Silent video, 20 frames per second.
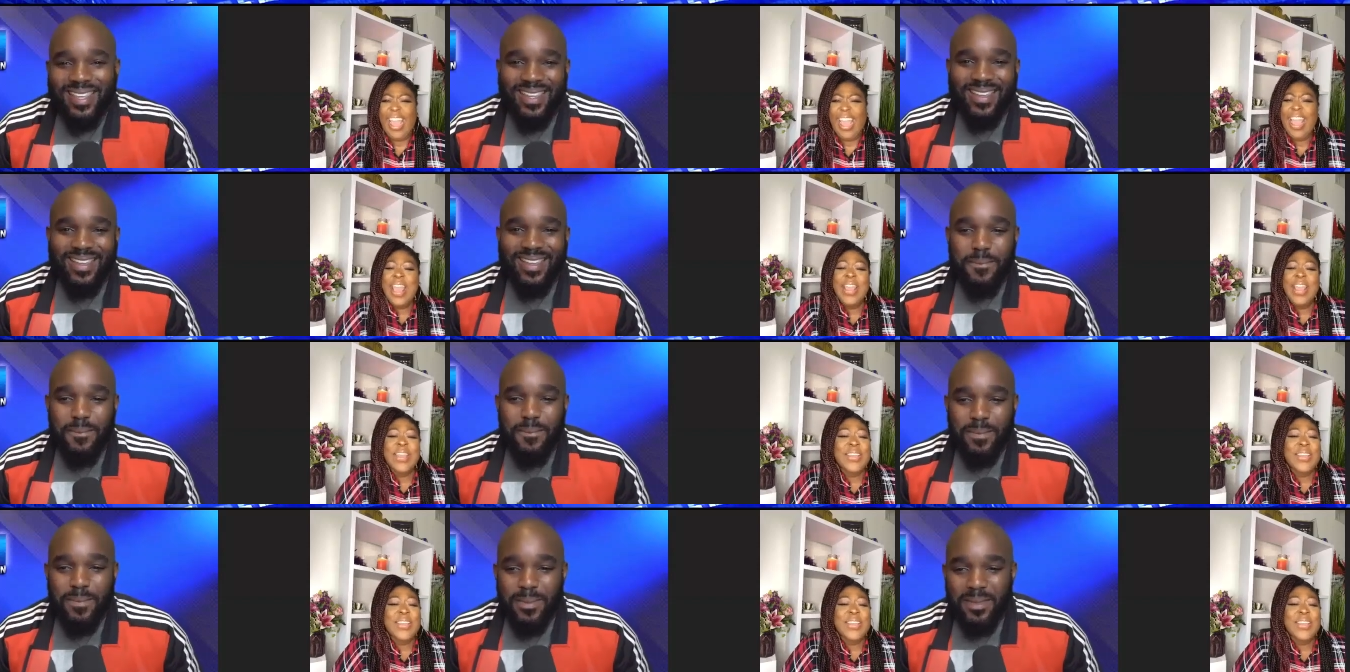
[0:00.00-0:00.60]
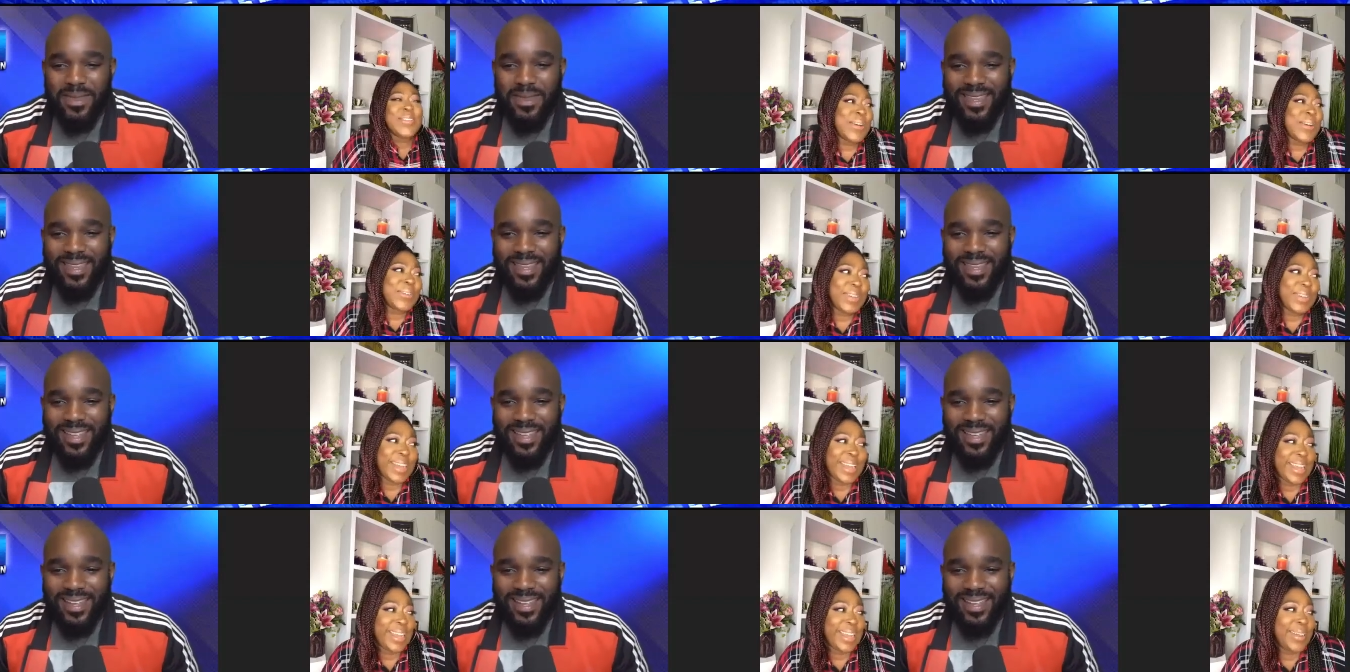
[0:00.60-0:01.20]
Speaker 1: You know
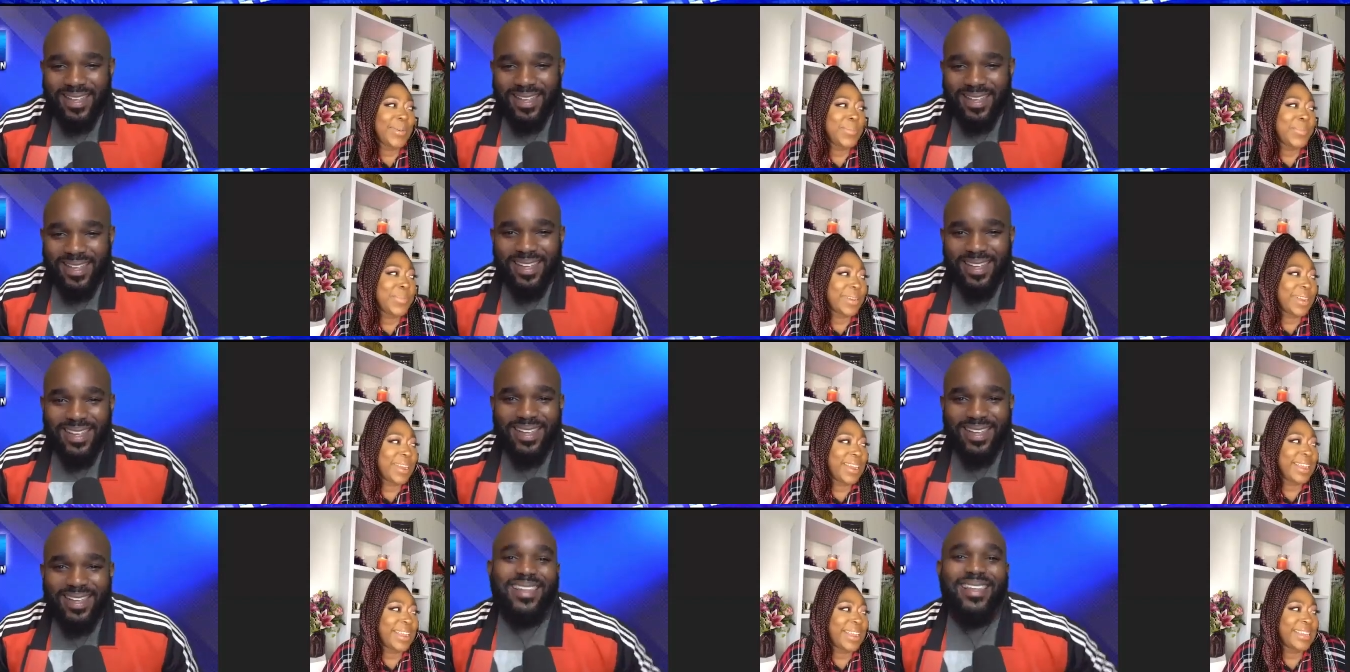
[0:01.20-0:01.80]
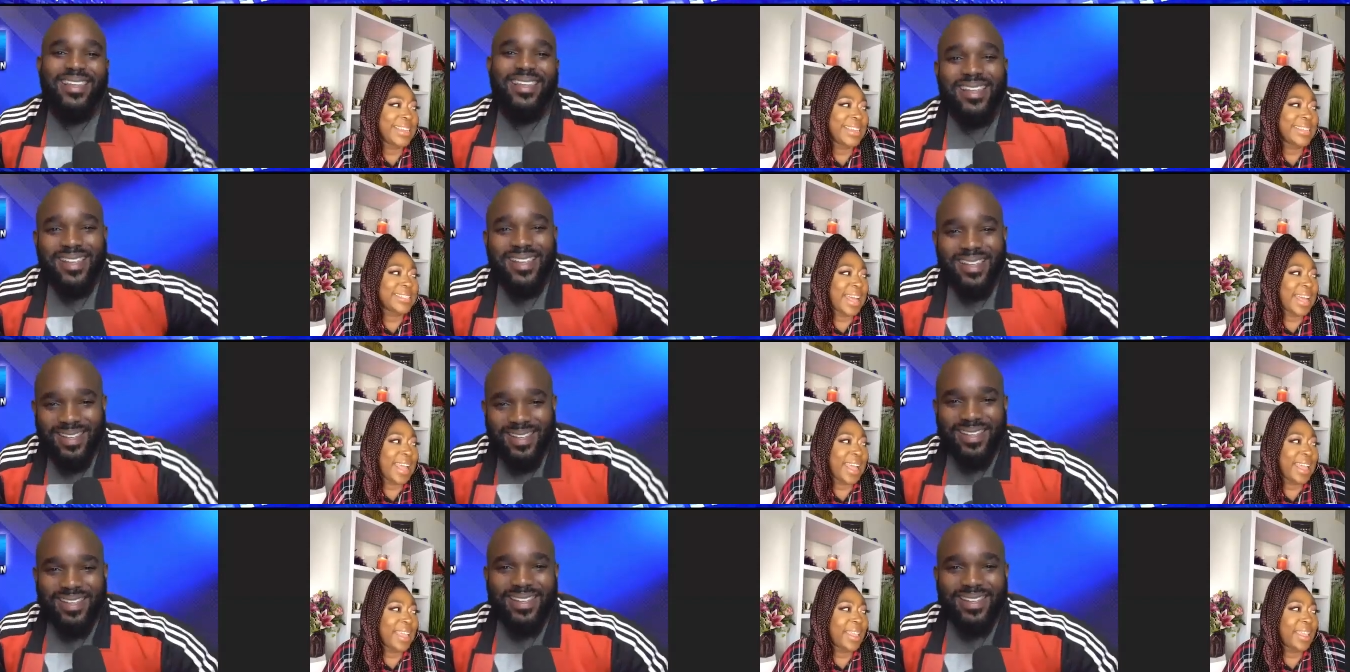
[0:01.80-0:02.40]
what, bruh? It's
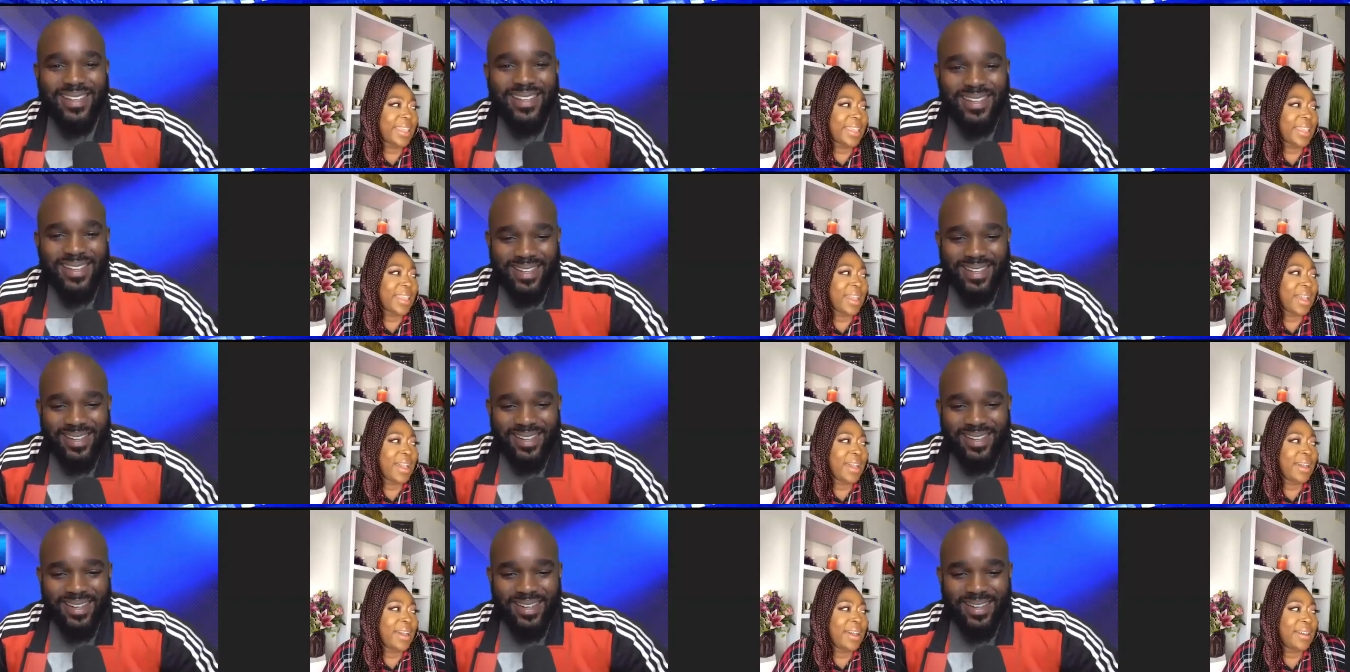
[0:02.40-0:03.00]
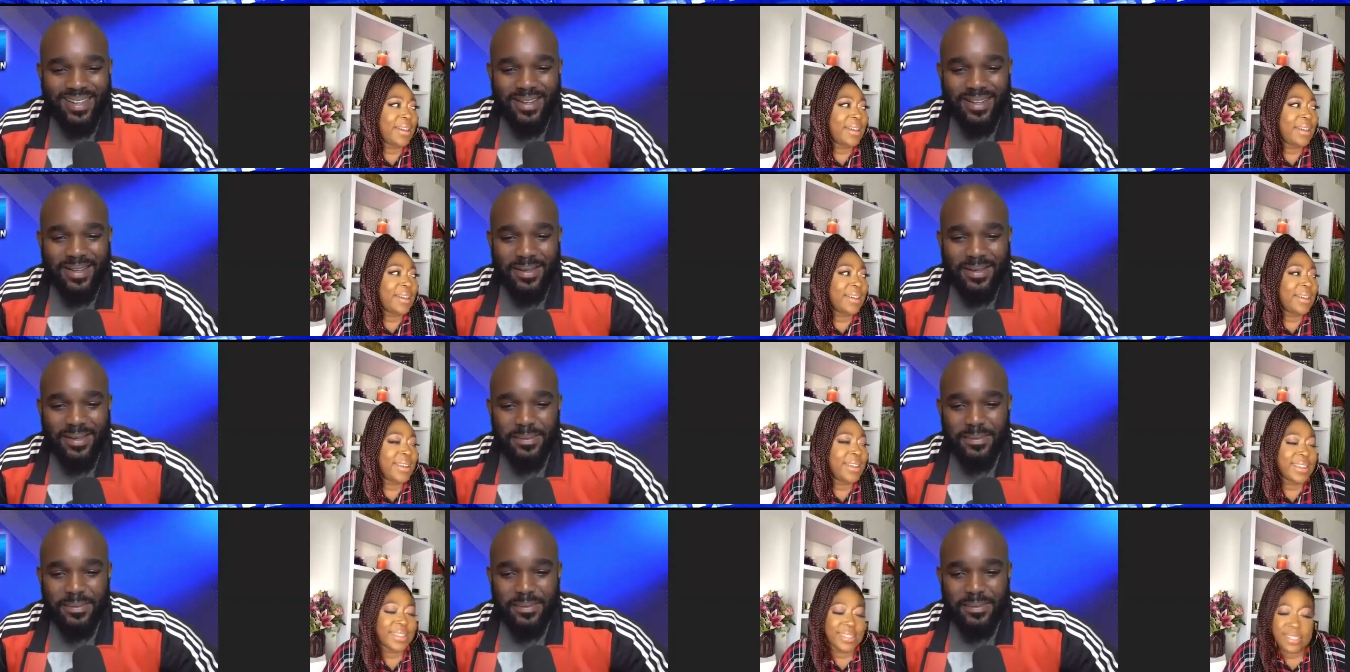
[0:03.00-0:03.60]
like... Uh,
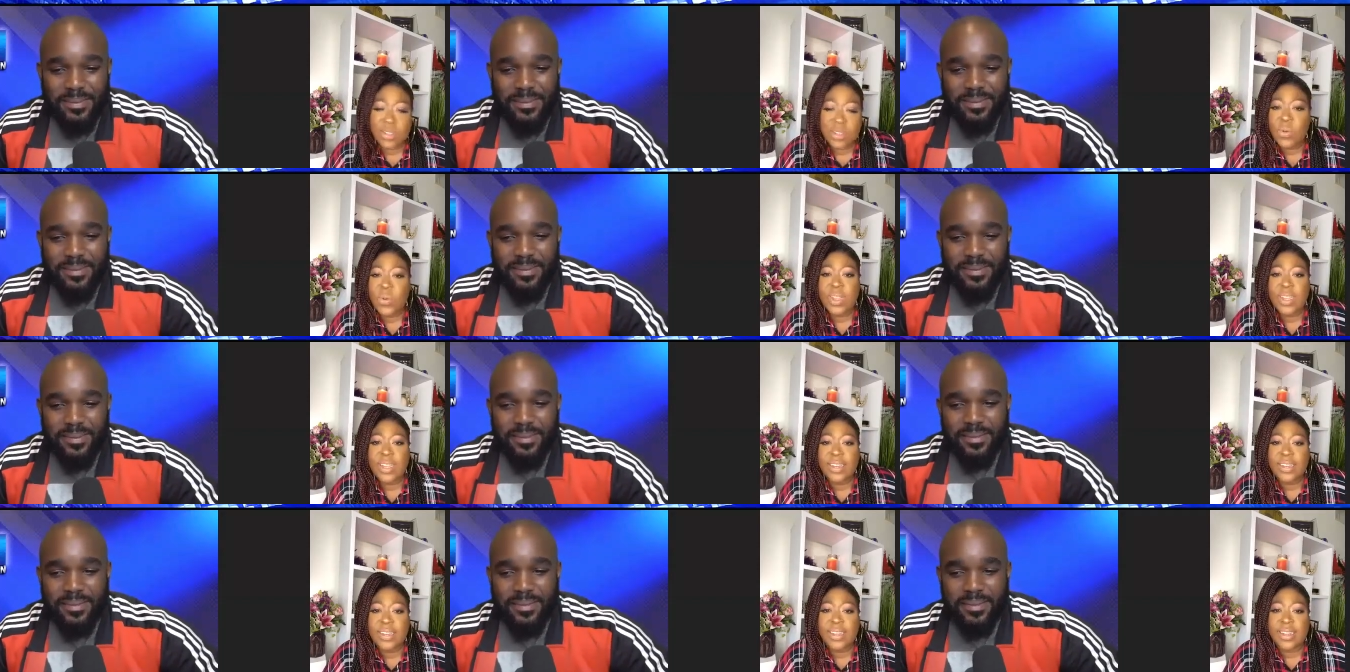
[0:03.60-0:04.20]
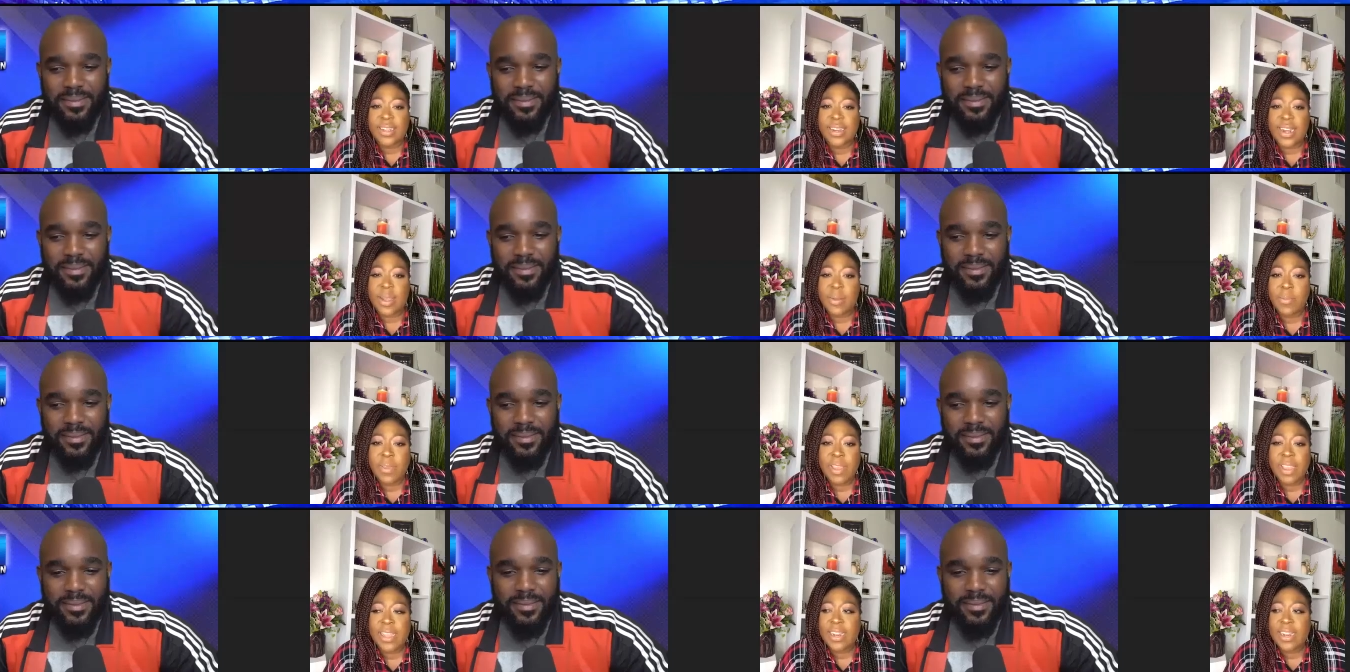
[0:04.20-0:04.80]
it's going good. I
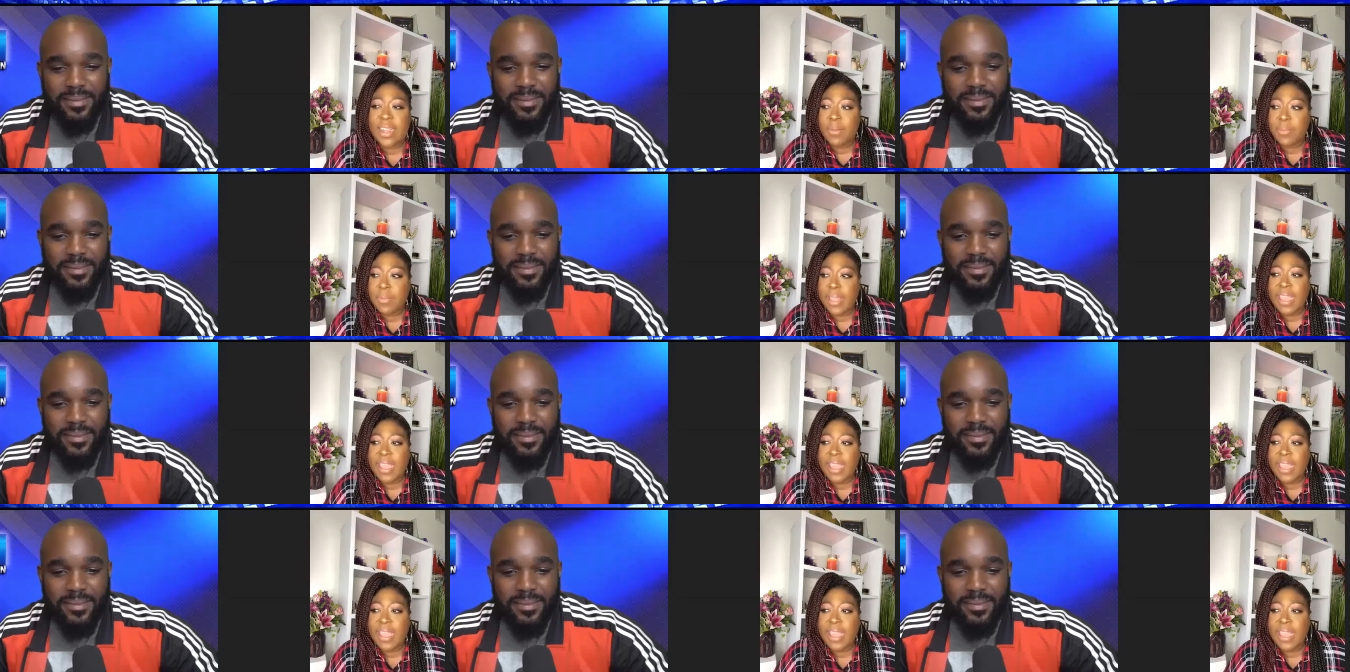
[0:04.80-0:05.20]
mean, I'm, eat,